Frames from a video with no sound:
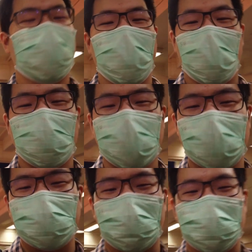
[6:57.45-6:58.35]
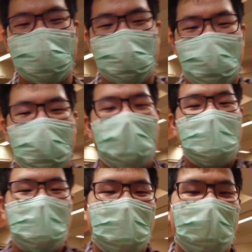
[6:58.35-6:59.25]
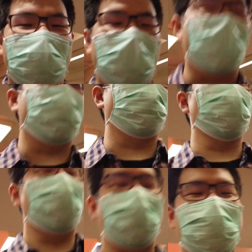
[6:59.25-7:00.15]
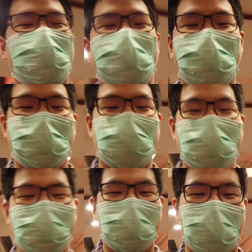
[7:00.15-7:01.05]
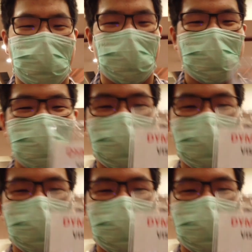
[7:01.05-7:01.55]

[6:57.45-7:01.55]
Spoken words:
yeah, I was asked to register for a visitor, and look what I got.